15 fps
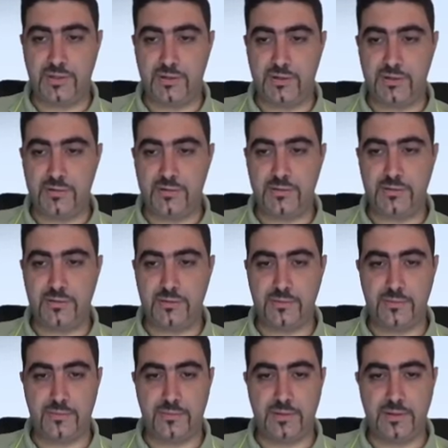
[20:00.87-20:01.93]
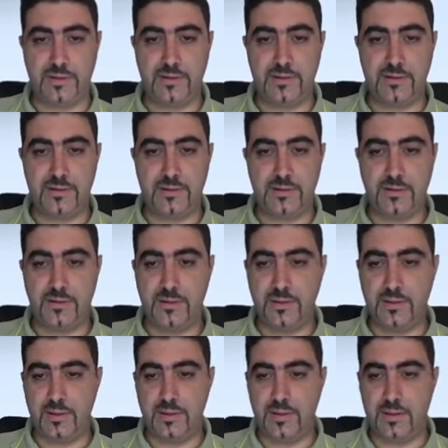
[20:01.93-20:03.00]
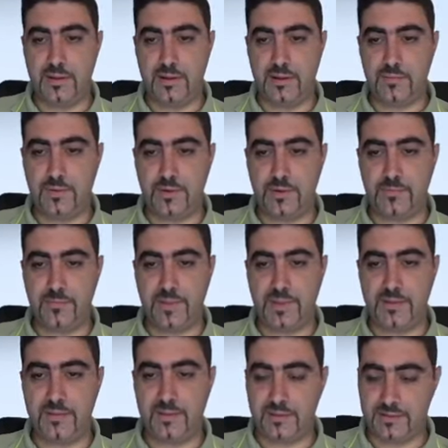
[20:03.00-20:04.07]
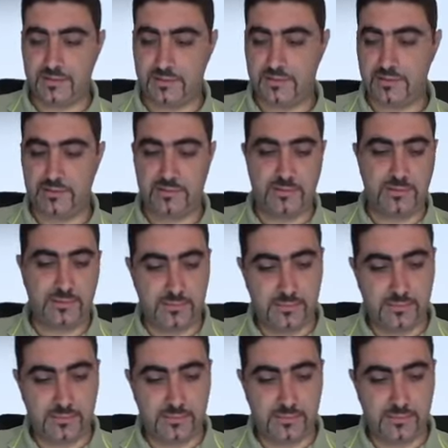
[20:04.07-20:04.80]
here. Okay, and I want to make this.